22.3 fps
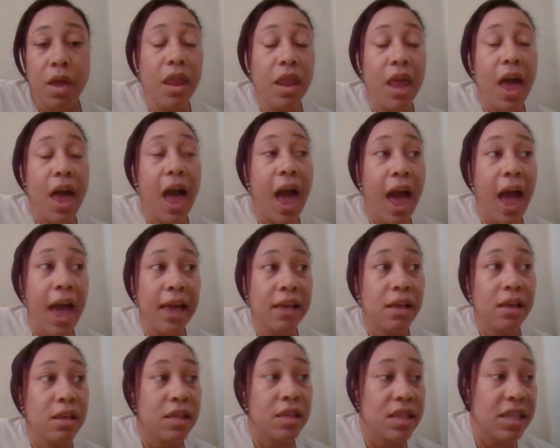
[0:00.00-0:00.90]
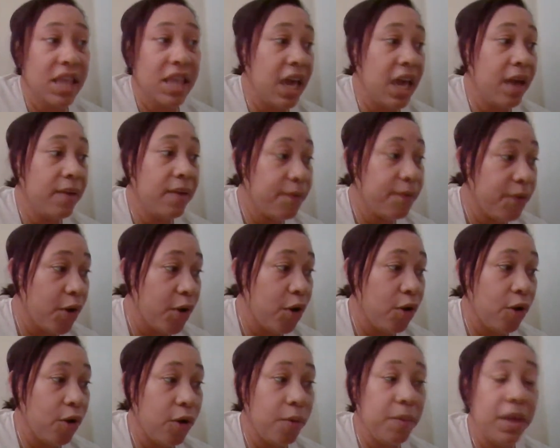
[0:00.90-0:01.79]
And I stand
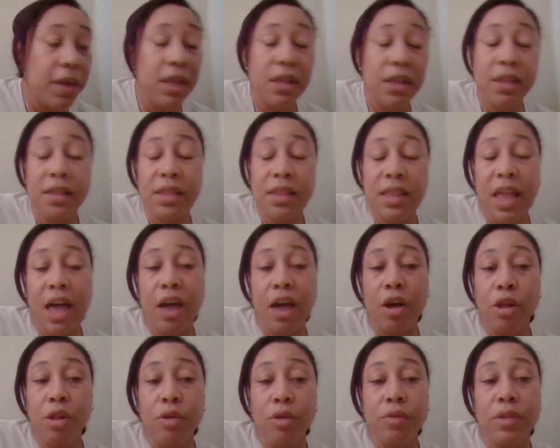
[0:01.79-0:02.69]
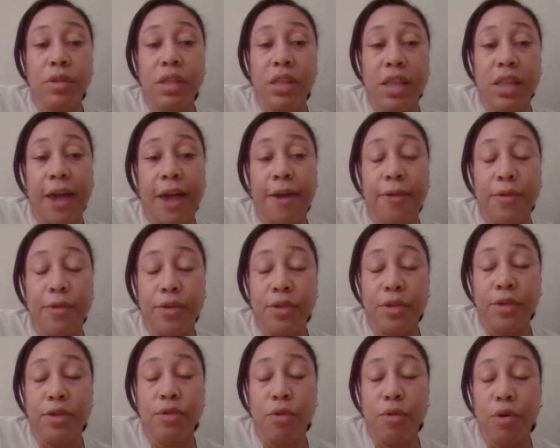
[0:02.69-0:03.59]
firm, it is not closing down
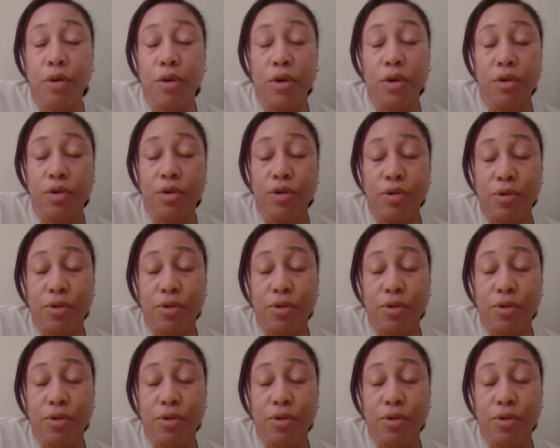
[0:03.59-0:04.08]
the store,